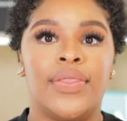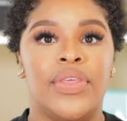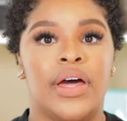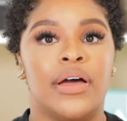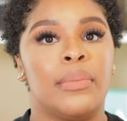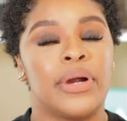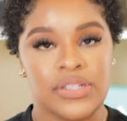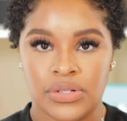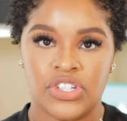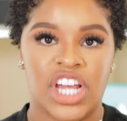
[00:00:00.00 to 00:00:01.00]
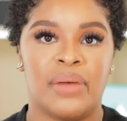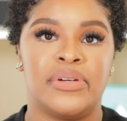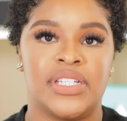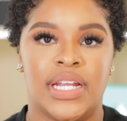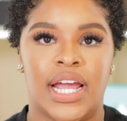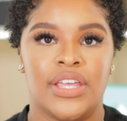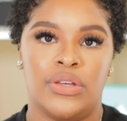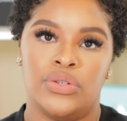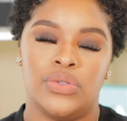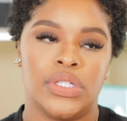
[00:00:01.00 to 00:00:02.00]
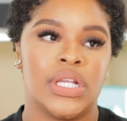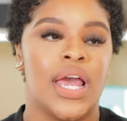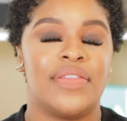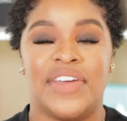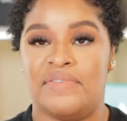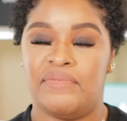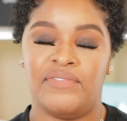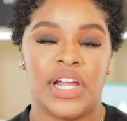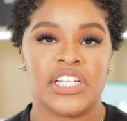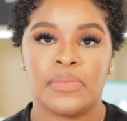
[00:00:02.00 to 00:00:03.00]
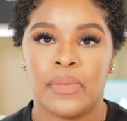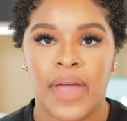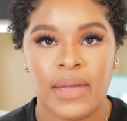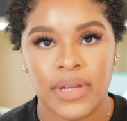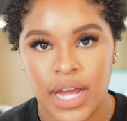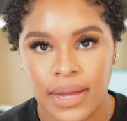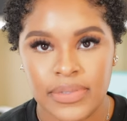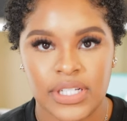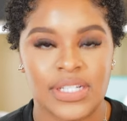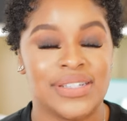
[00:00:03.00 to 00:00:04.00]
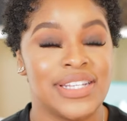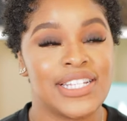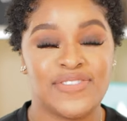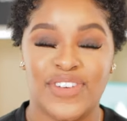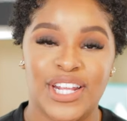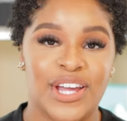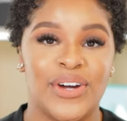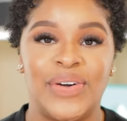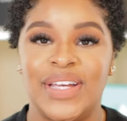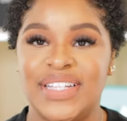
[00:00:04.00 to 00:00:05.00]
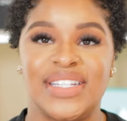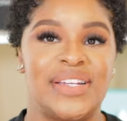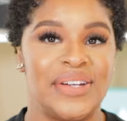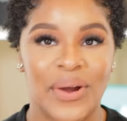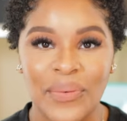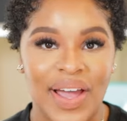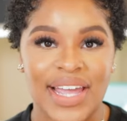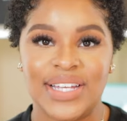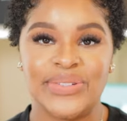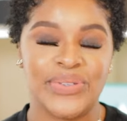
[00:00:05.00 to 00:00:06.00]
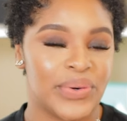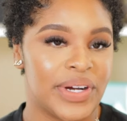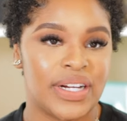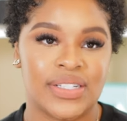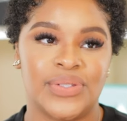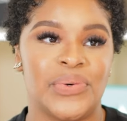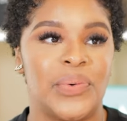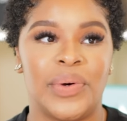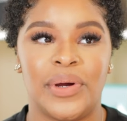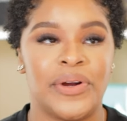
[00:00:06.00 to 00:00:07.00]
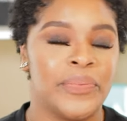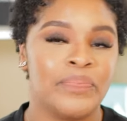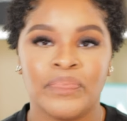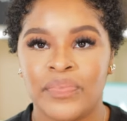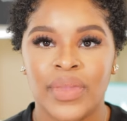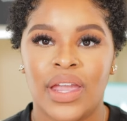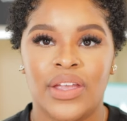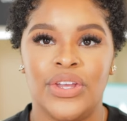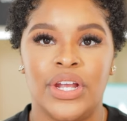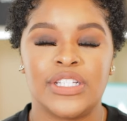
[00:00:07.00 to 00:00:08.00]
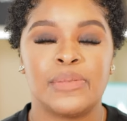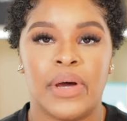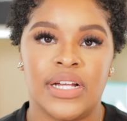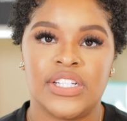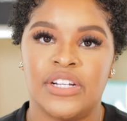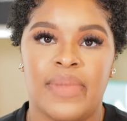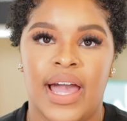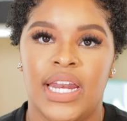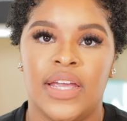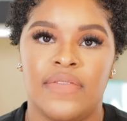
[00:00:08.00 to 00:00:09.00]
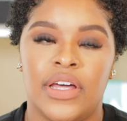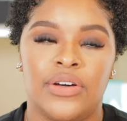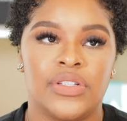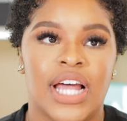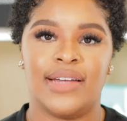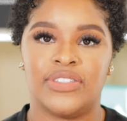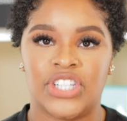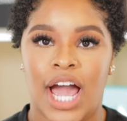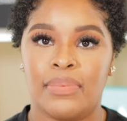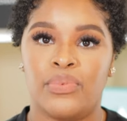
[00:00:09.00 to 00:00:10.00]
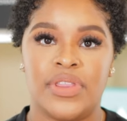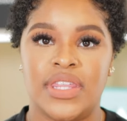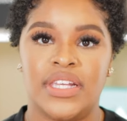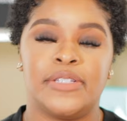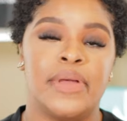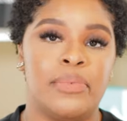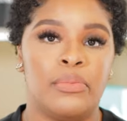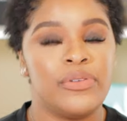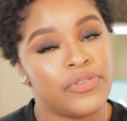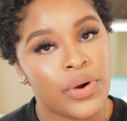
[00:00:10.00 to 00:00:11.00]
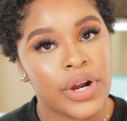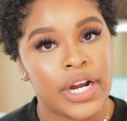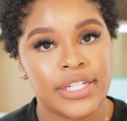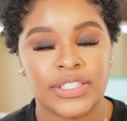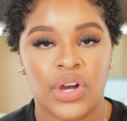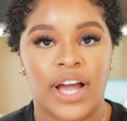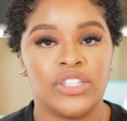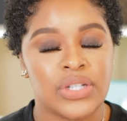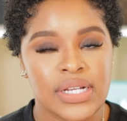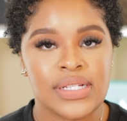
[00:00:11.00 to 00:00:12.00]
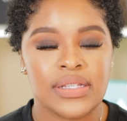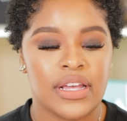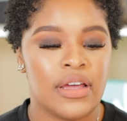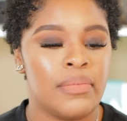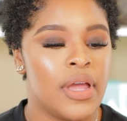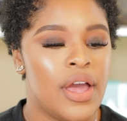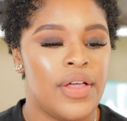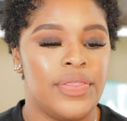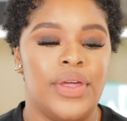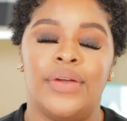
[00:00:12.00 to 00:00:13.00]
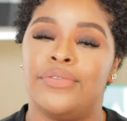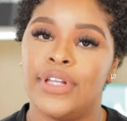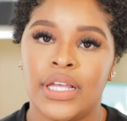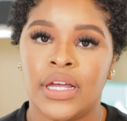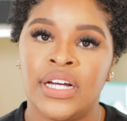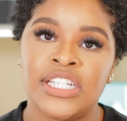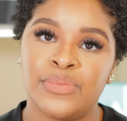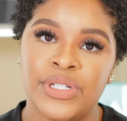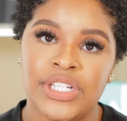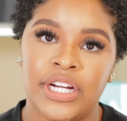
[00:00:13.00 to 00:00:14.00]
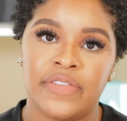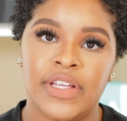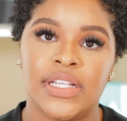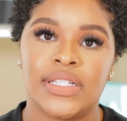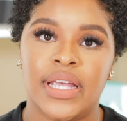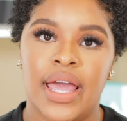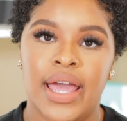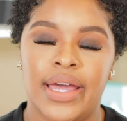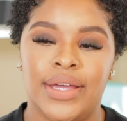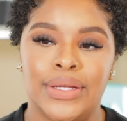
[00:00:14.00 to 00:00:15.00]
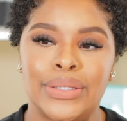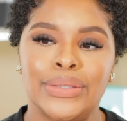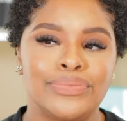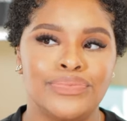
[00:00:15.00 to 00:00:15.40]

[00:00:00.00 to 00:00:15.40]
the personal shoppers that I use. They're flexible payment options. This video is in no way endorsed or, you know, sponsored by any of those. I have shopped with these people before, so I trust them. They have really good customer service, and